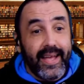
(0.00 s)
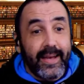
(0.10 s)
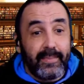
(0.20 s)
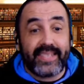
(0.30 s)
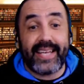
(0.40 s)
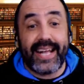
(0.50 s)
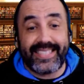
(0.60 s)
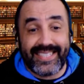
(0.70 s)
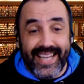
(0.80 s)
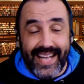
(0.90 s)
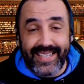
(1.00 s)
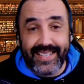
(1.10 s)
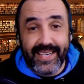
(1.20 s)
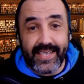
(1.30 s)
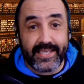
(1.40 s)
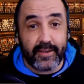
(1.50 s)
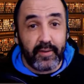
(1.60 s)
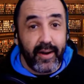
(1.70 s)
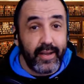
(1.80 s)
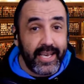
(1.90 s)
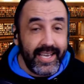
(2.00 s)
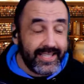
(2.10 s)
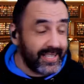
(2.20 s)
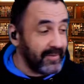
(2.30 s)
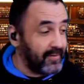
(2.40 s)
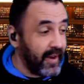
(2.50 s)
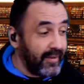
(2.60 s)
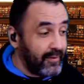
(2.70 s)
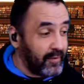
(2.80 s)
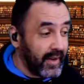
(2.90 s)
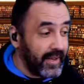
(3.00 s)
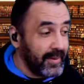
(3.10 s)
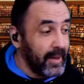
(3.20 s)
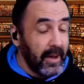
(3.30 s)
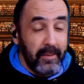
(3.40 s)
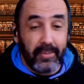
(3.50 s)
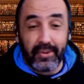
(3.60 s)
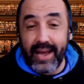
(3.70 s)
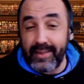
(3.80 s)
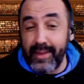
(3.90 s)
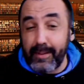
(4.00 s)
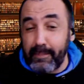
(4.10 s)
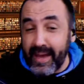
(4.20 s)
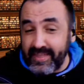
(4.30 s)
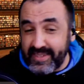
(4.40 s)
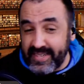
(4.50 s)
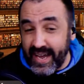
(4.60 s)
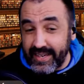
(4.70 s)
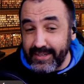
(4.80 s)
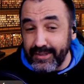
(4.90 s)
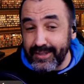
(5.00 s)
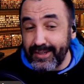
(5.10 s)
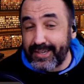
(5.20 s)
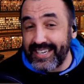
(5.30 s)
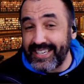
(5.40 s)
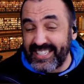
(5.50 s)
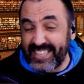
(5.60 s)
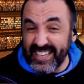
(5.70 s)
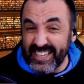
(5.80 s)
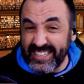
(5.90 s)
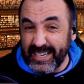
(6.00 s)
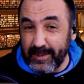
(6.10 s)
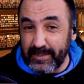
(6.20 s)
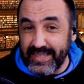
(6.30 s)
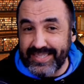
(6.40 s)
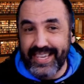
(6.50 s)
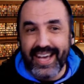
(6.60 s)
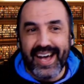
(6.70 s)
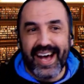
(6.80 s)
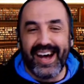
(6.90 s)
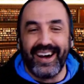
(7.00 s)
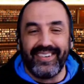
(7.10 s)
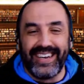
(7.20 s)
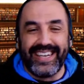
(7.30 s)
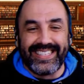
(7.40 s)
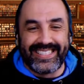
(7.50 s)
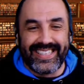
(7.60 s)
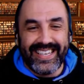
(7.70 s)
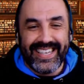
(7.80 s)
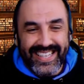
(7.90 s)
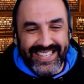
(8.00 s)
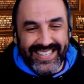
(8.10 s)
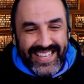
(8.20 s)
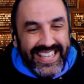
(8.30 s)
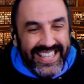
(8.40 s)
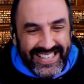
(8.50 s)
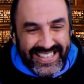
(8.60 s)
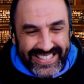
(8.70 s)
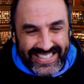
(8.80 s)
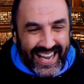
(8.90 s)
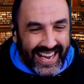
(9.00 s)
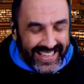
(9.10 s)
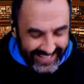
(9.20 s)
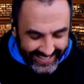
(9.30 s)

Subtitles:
besides that, it's a very funny book. I think by the title you can tell a little bit how it is the inside.